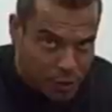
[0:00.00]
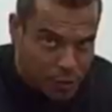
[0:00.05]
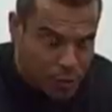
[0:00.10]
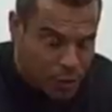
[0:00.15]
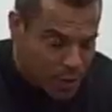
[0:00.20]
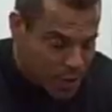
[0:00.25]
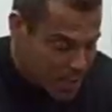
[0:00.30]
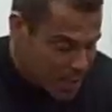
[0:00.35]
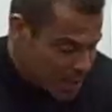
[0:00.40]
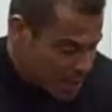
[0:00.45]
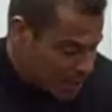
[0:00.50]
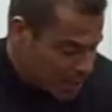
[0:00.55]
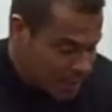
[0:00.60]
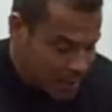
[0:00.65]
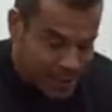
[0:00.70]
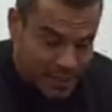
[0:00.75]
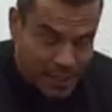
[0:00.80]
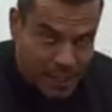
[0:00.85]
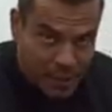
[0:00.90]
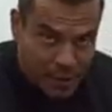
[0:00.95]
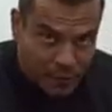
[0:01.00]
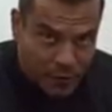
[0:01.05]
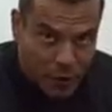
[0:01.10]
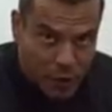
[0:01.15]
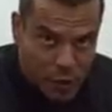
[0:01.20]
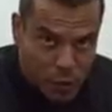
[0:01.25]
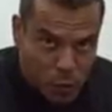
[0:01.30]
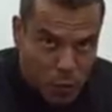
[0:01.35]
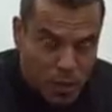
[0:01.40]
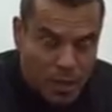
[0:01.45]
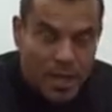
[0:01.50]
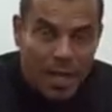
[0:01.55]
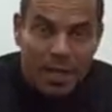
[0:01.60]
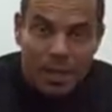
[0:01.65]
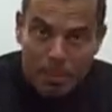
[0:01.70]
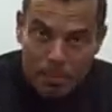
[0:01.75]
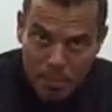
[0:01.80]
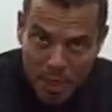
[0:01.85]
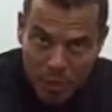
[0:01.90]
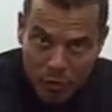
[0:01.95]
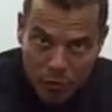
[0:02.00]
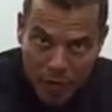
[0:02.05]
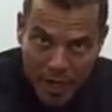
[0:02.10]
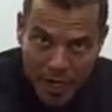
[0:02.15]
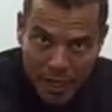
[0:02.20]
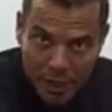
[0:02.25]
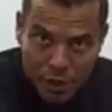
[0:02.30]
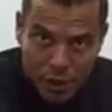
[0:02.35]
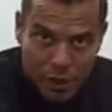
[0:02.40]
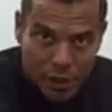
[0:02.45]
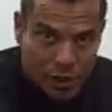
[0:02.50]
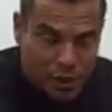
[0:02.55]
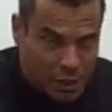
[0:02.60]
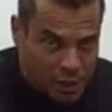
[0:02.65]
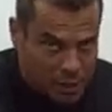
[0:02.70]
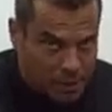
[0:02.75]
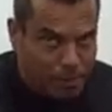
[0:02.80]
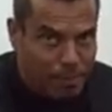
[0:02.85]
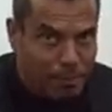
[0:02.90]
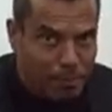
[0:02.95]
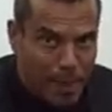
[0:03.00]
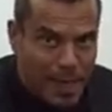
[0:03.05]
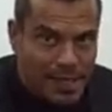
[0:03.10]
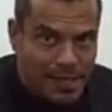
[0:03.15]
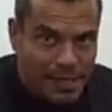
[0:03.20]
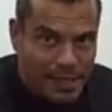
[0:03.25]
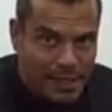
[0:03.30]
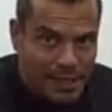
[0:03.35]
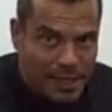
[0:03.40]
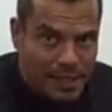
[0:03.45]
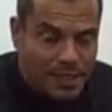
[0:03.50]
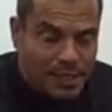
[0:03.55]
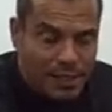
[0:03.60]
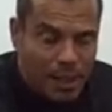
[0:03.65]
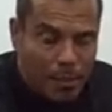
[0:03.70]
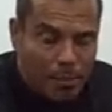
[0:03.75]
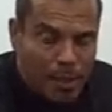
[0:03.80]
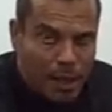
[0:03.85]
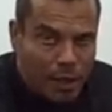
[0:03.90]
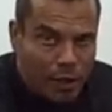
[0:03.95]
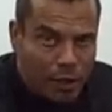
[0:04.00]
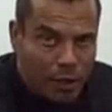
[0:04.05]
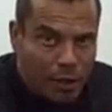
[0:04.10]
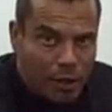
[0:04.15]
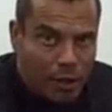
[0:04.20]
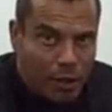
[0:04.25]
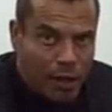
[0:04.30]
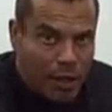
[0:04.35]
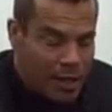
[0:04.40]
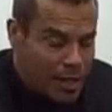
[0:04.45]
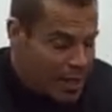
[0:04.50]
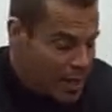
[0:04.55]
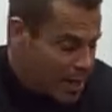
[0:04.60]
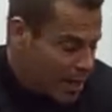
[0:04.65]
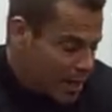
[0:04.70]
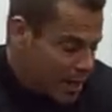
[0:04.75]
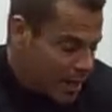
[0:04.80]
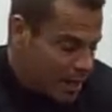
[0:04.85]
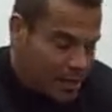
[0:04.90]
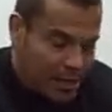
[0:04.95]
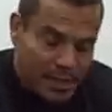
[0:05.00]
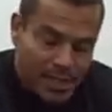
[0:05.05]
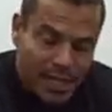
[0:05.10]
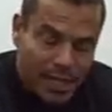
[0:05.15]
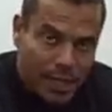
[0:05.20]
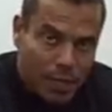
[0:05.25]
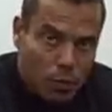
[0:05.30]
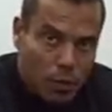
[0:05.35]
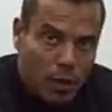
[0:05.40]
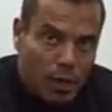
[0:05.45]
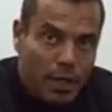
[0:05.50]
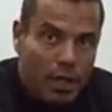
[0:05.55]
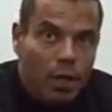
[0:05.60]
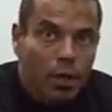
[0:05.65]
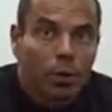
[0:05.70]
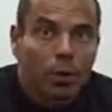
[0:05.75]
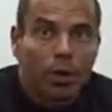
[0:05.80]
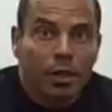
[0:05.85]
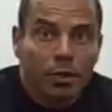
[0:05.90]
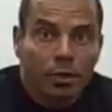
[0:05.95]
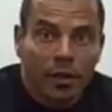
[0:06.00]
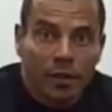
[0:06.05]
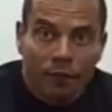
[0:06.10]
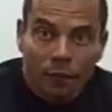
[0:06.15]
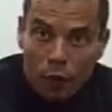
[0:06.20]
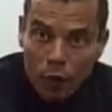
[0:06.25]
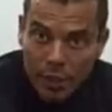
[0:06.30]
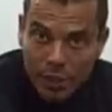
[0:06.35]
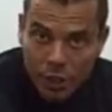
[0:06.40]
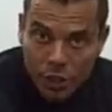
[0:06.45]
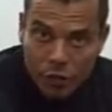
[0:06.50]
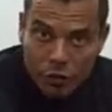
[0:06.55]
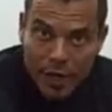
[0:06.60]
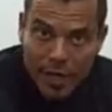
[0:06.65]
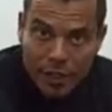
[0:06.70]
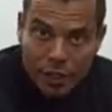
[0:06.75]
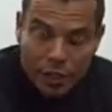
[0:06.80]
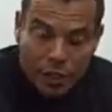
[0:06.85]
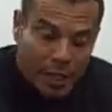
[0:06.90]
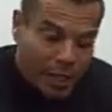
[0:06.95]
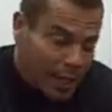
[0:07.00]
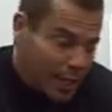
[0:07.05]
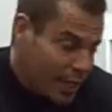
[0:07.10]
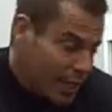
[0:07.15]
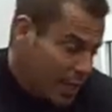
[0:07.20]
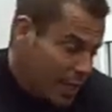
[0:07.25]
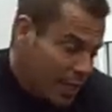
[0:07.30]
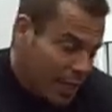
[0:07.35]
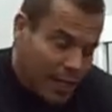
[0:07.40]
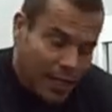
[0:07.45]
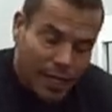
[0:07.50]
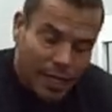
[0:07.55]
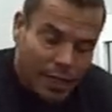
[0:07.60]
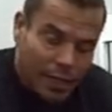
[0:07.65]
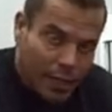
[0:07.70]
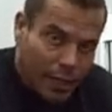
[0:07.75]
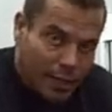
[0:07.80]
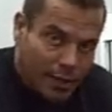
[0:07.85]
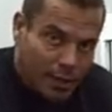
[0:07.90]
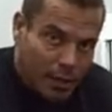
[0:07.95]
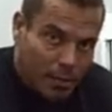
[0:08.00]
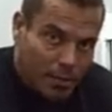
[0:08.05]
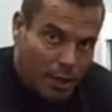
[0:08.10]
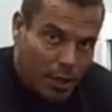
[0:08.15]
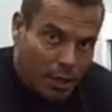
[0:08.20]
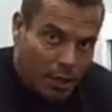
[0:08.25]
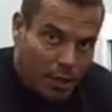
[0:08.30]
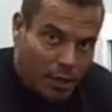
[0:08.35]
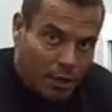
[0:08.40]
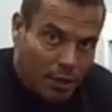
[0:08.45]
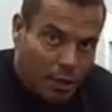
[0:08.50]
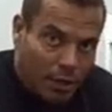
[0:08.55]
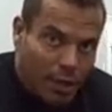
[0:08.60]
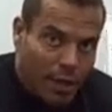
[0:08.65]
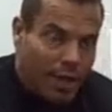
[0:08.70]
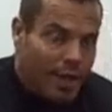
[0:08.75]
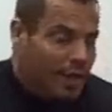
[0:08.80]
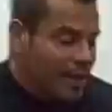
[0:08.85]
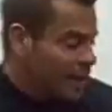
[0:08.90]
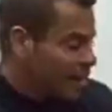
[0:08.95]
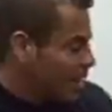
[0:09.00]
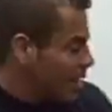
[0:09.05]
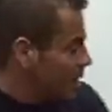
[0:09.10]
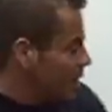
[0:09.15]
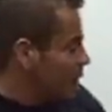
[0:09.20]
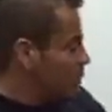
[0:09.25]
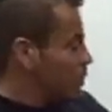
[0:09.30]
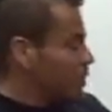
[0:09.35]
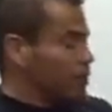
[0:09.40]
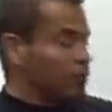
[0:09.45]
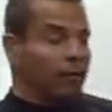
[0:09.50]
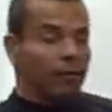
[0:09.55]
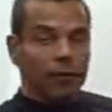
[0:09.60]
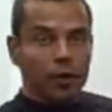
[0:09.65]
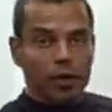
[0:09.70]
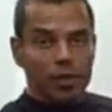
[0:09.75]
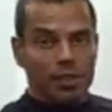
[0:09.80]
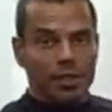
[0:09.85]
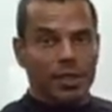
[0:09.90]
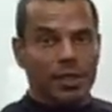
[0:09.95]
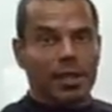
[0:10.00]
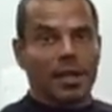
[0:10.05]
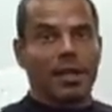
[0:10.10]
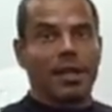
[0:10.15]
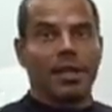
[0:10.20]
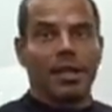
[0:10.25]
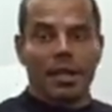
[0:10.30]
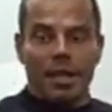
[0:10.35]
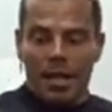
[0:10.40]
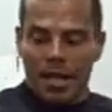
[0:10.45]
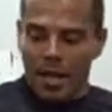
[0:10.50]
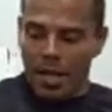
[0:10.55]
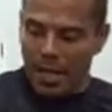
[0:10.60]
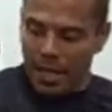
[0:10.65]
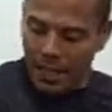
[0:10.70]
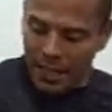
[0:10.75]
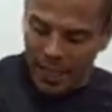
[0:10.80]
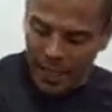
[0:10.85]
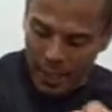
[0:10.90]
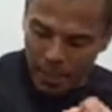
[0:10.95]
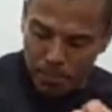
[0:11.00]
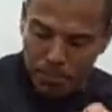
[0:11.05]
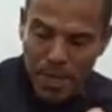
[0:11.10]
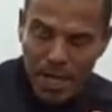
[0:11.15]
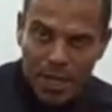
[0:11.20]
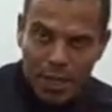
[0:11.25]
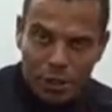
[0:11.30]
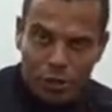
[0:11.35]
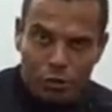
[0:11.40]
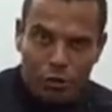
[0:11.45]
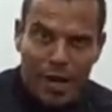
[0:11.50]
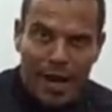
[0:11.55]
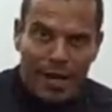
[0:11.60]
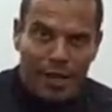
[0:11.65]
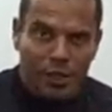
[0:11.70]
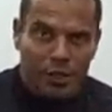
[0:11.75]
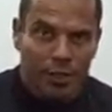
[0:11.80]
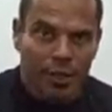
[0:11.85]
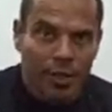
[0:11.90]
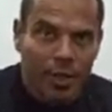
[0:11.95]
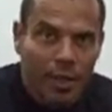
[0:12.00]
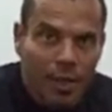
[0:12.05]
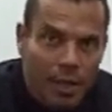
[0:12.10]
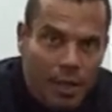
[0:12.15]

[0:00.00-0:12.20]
do. Like I said, the first one, the mid-range, just basic seated dumbbell curl. The second one, we do the fully stretched incline dumbbell curl, and then we reverse it to get the peak contraction